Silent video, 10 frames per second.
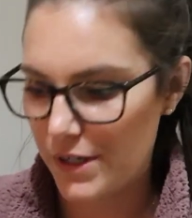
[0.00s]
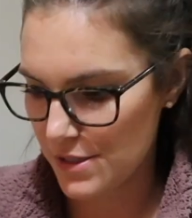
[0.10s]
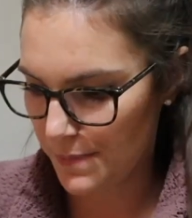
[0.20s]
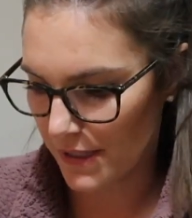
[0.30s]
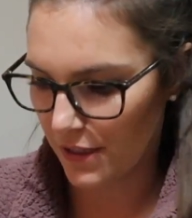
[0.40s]

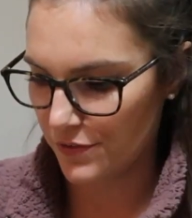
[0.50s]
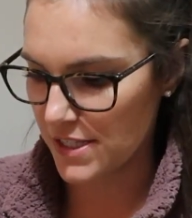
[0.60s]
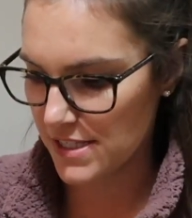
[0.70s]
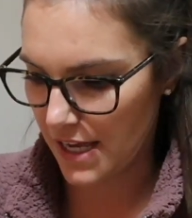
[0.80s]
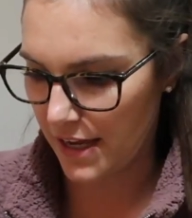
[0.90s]
It's big enough
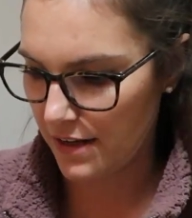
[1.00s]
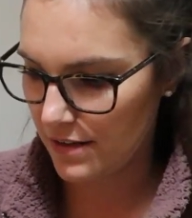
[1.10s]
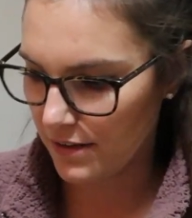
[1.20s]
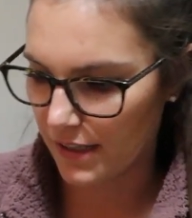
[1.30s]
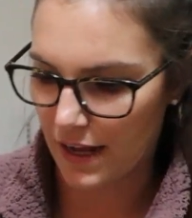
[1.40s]
to set
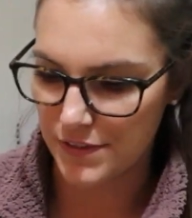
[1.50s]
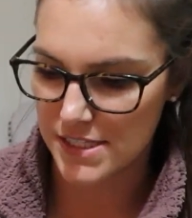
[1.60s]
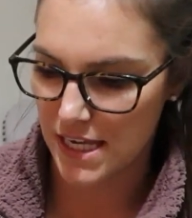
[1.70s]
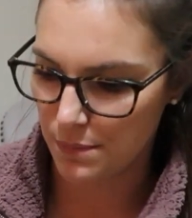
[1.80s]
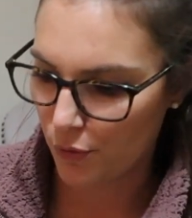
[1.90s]
like on the
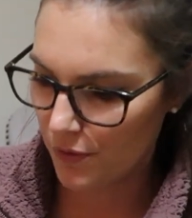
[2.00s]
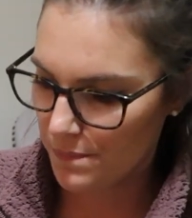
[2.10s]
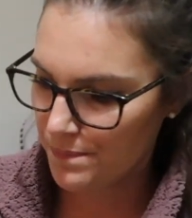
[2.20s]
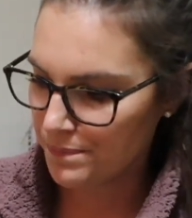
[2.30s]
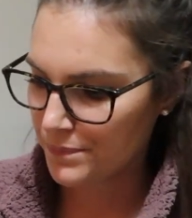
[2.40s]
table.
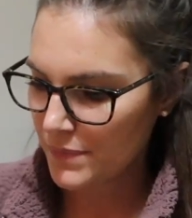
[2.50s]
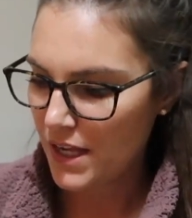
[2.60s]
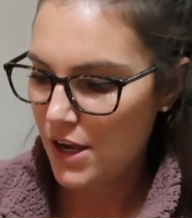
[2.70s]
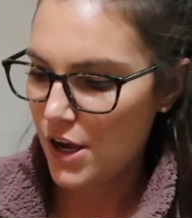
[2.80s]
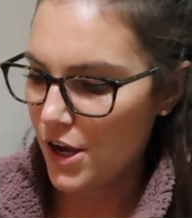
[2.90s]

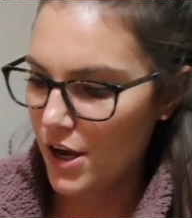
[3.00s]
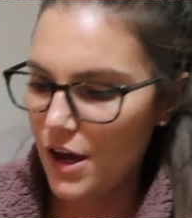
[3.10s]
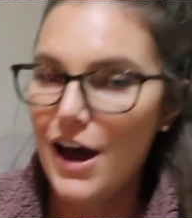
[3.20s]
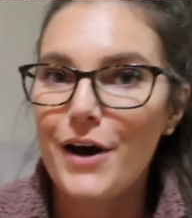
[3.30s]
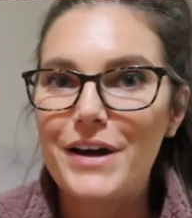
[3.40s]

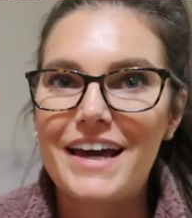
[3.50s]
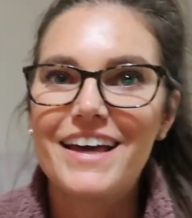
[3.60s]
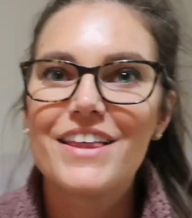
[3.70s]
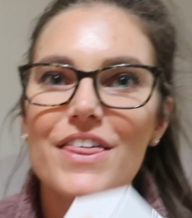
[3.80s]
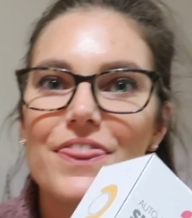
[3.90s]
Okay,
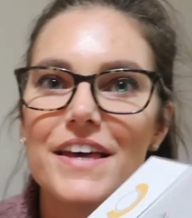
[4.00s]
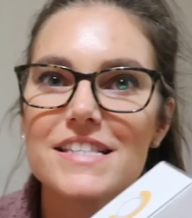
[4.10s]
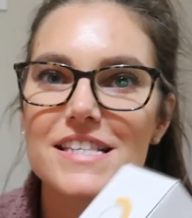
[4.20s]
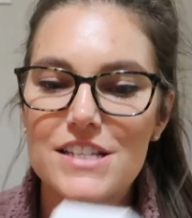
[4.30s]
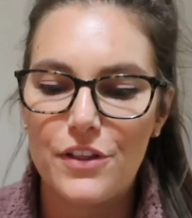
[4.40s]

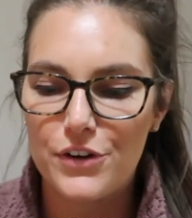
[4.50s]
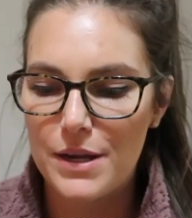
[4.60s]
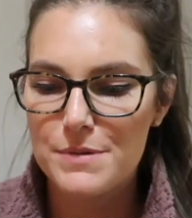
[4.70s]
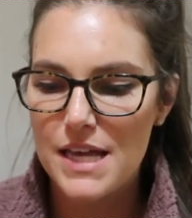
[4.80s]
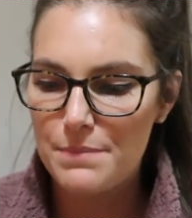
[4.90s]
this is another
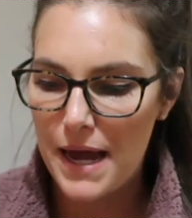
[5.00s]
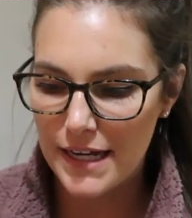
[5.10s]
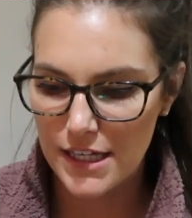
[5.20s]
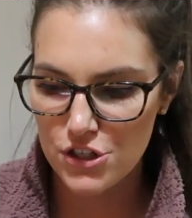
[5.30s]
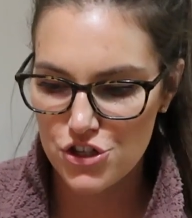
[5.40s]
Amazon
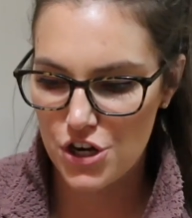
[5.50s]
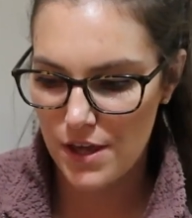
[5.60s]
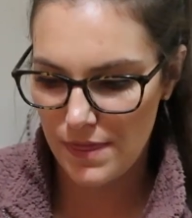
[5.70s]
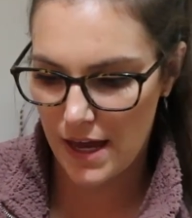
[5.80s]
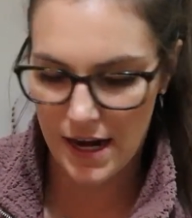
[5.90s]
package
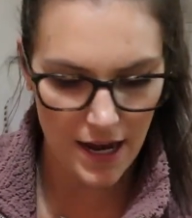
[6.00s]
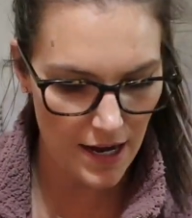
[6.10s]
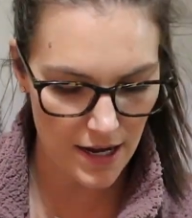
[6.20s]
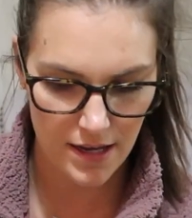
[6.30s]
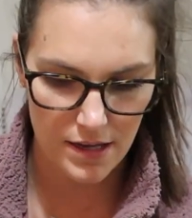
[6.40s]
that
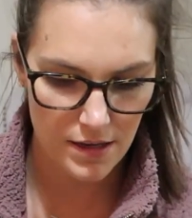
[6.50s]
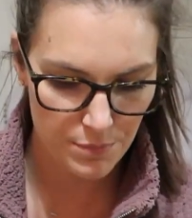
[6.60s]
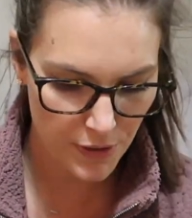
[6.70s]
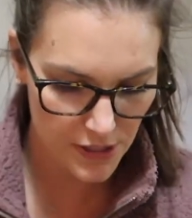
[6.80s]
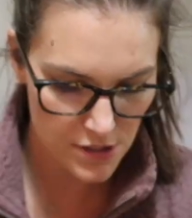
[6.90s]
I
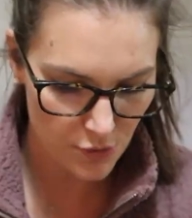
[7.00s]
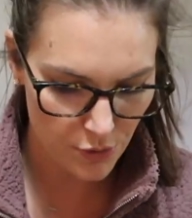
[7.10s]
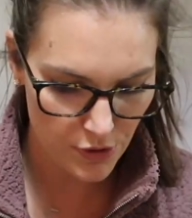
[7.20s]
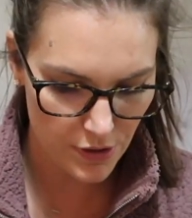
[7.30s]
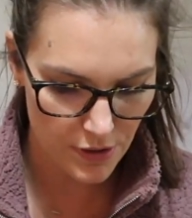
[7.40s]
placed an
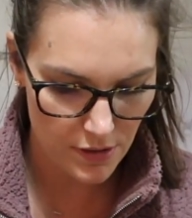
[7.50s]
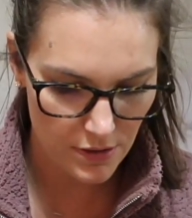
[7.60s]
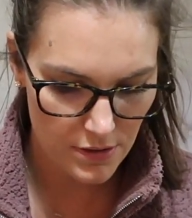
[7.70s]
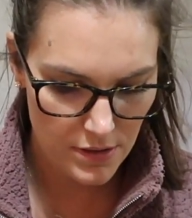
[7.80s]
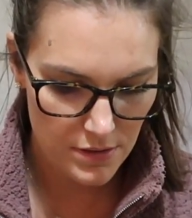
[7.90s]
order
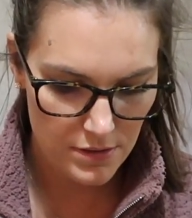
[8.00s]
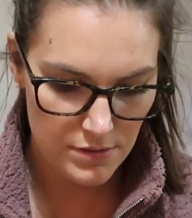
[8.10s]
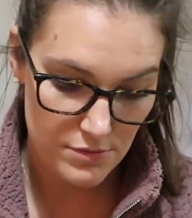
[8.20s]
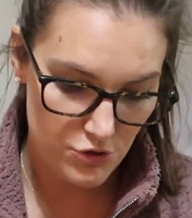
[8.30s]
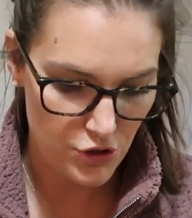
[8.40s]

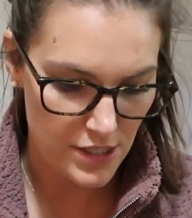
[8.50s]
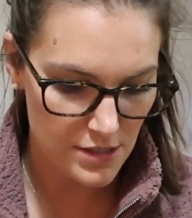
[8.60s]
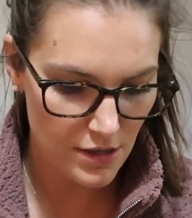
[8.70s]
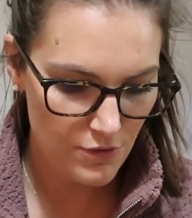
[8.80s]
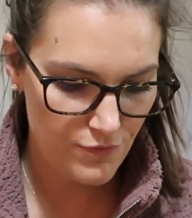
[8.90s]
two days
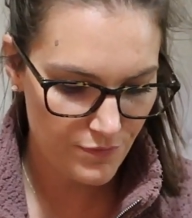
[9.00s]
ago.